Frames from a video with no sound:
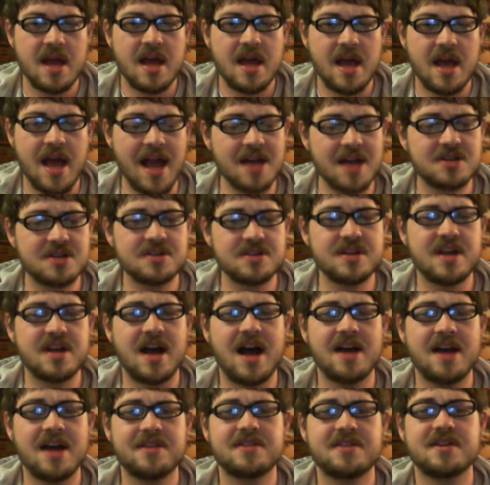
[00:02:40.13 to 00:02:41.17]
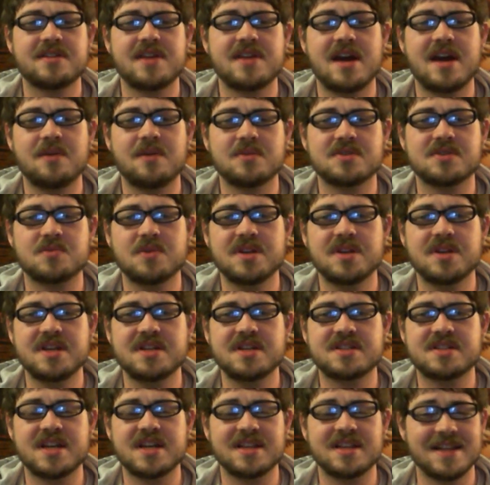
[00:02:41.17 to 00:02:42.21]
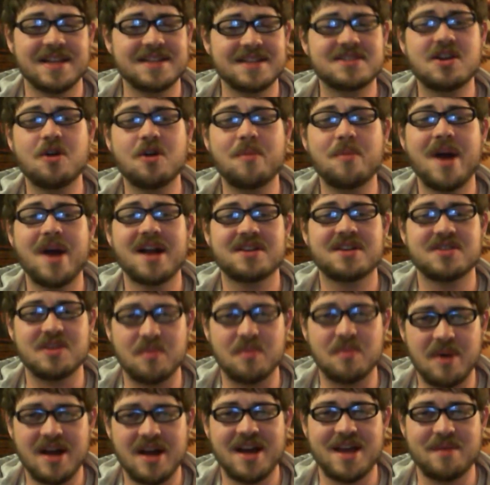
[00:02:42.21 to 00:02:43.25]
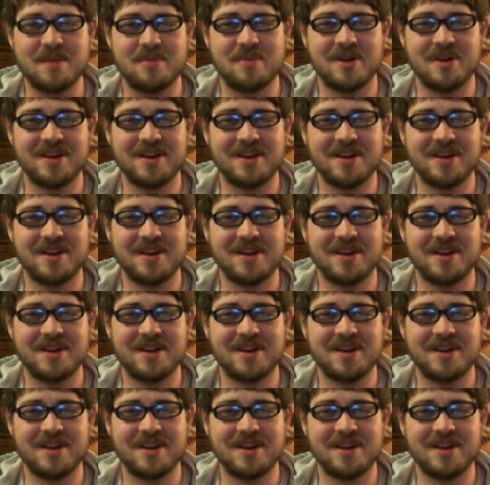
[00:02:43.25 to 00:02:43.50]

Actually, I think that was when he said, Let's go back to the pipe.